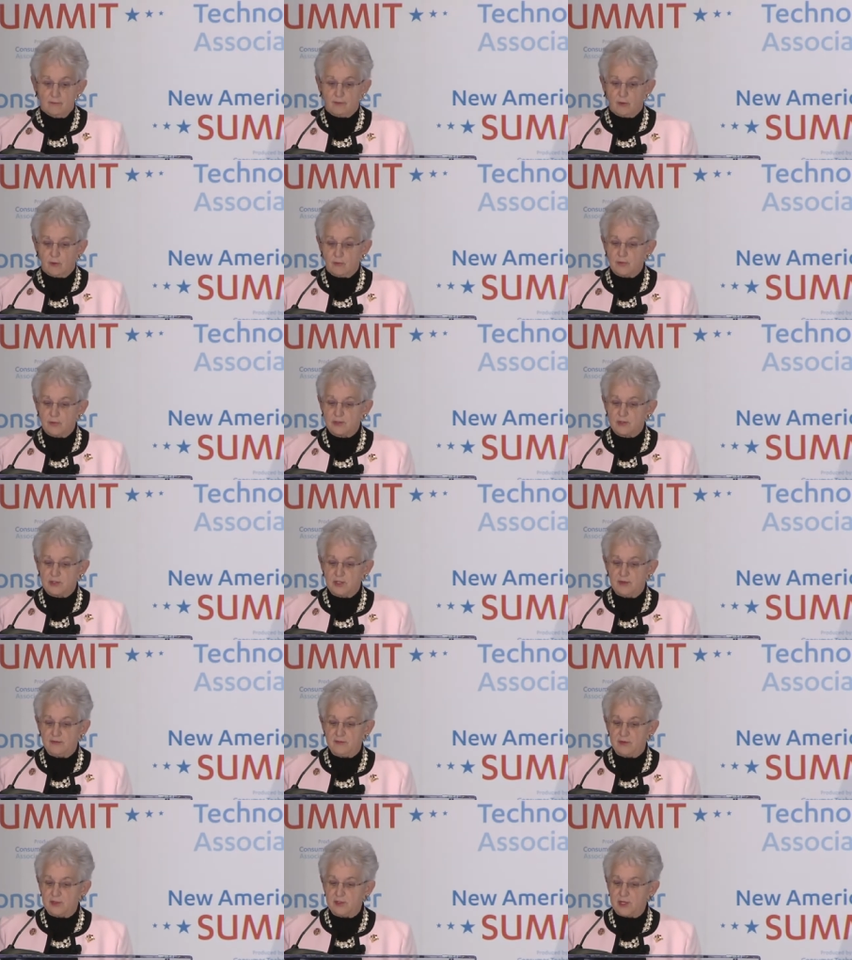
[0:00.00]
for
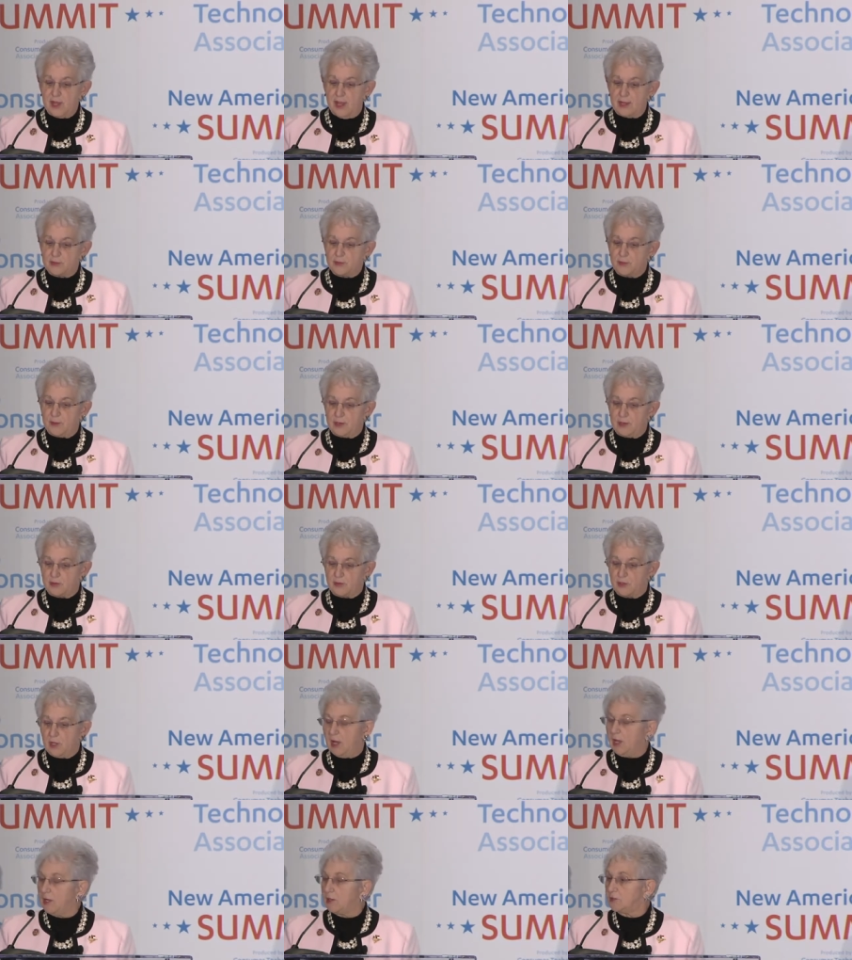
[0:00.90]
receiving taxpayer
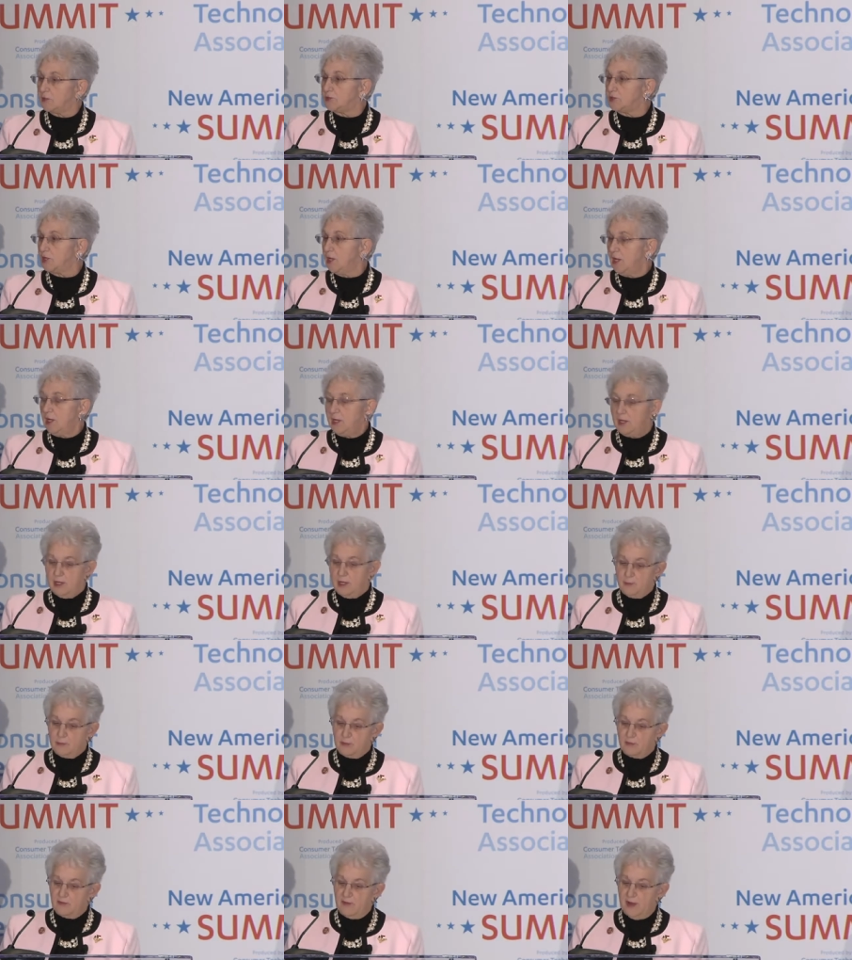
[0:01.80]
dollars
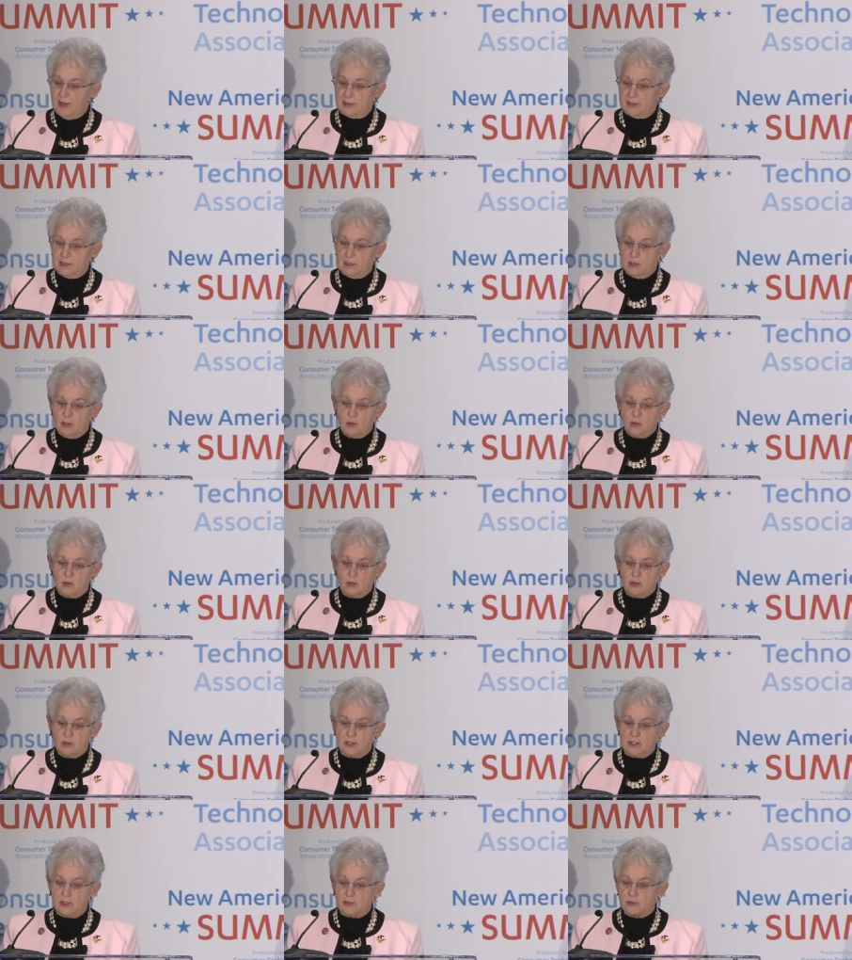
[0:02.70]
and providing
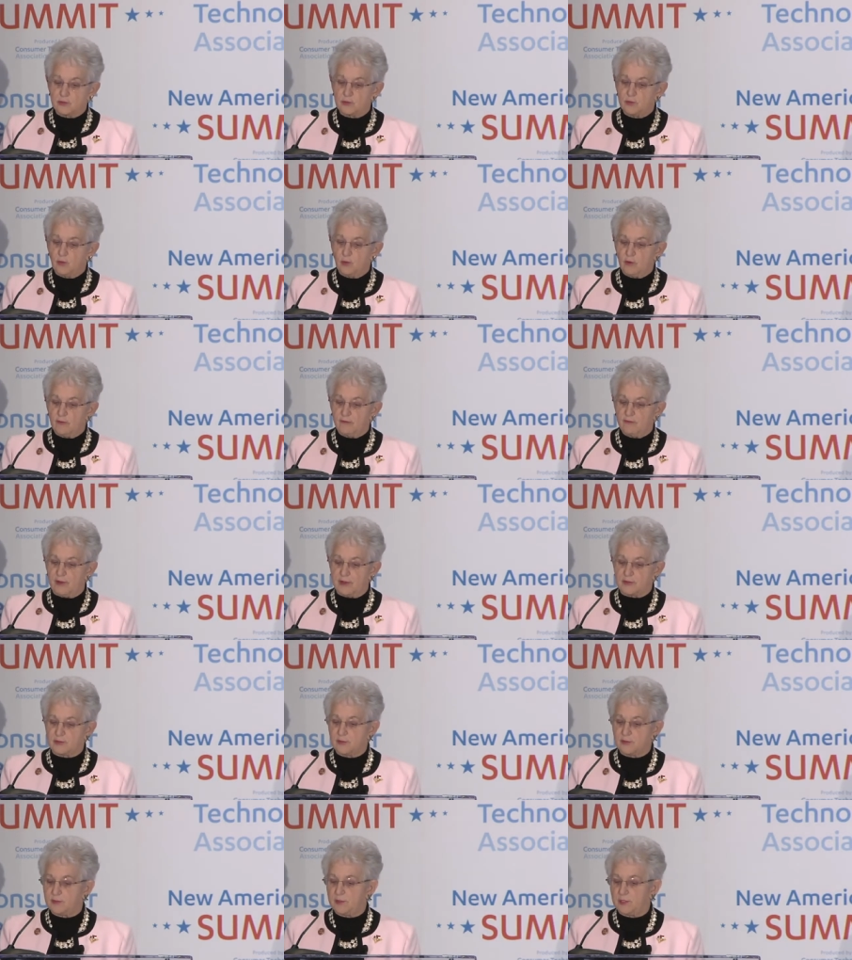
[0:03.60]
local leaders more
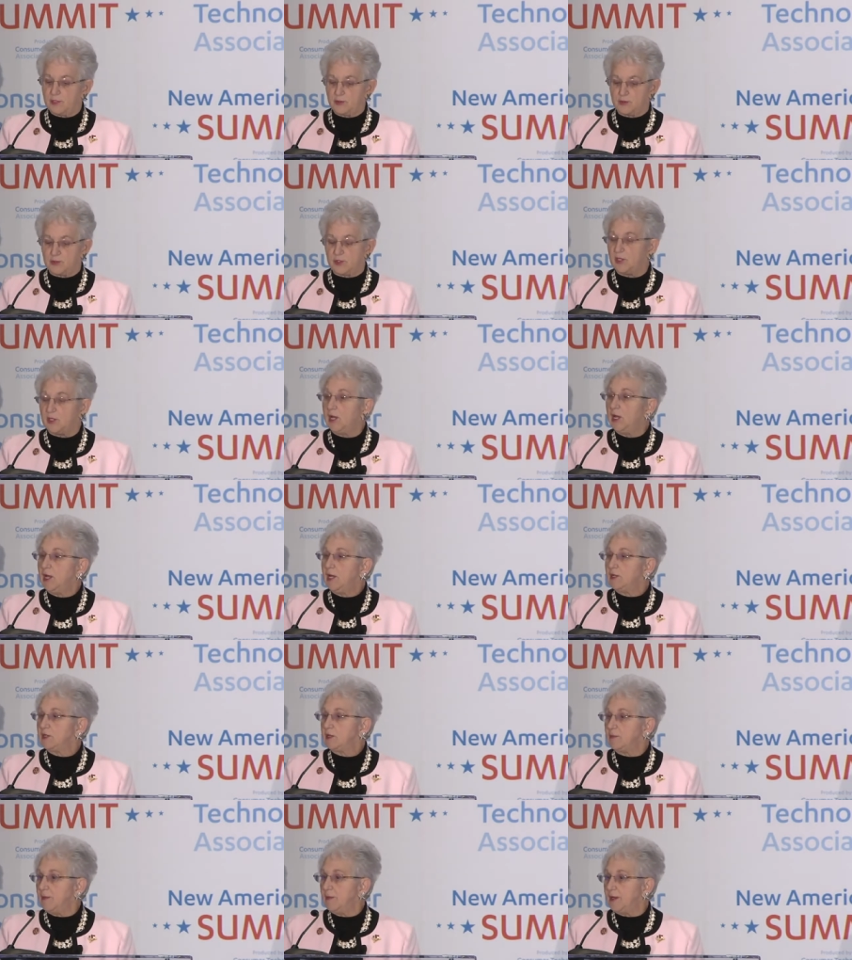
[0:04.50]
flexibility
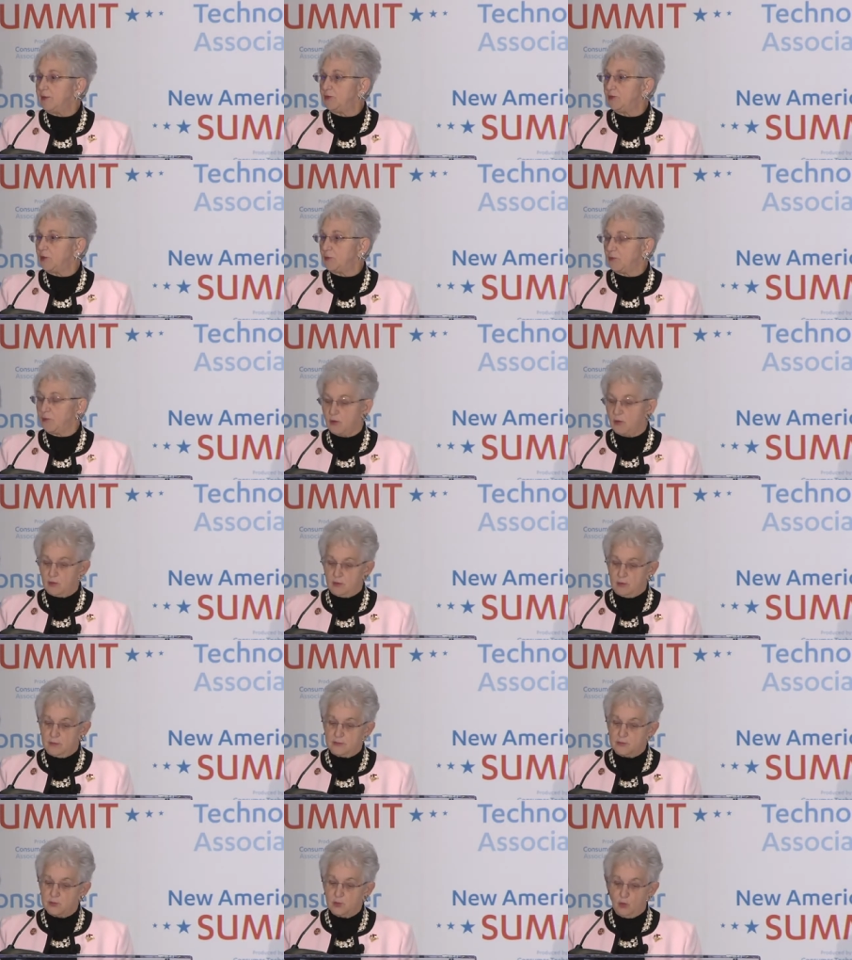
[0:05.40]
to make their
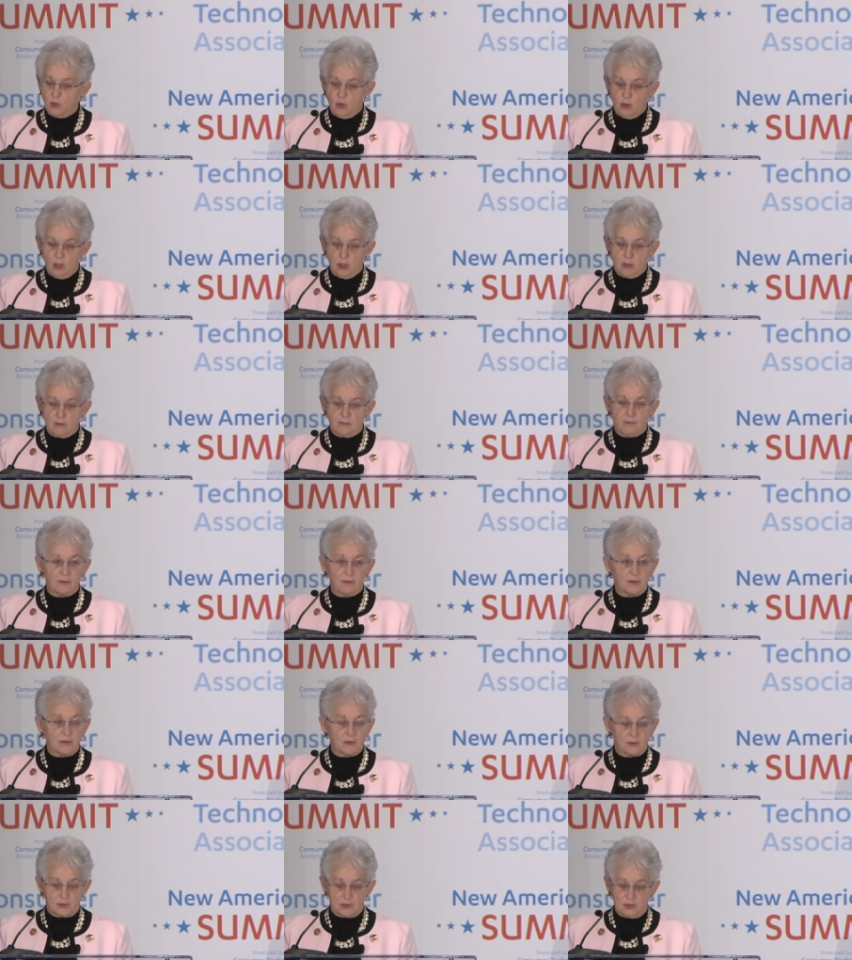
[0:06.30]
programs work
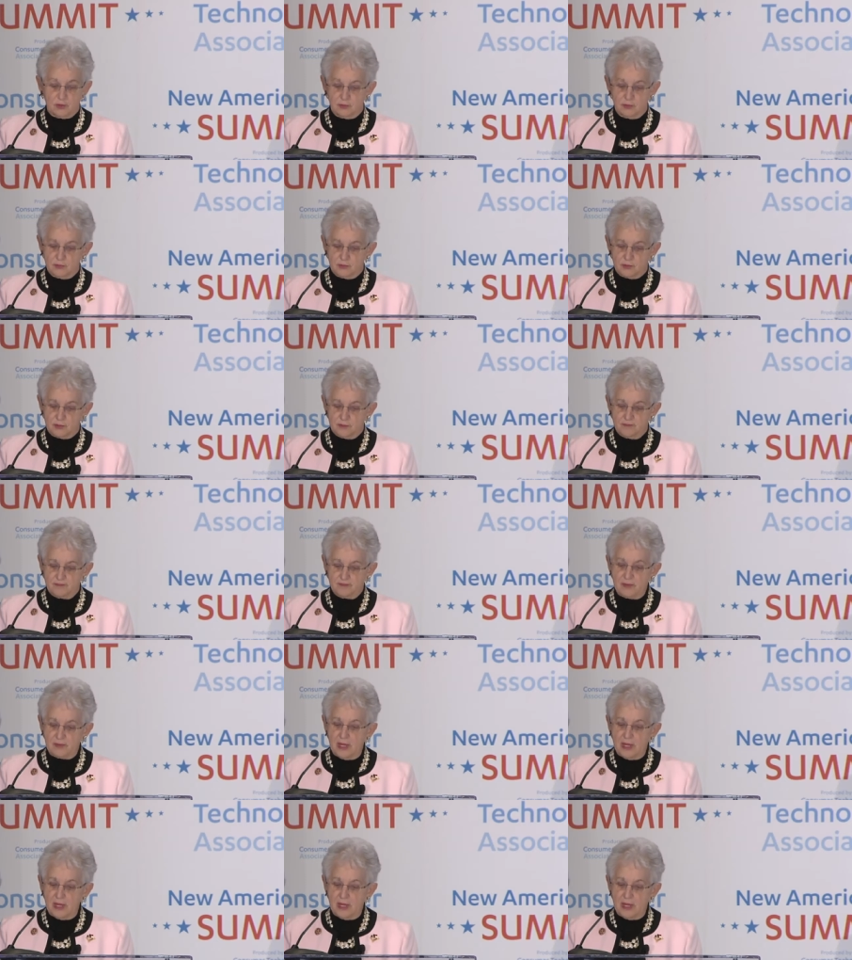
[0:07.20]
for their students.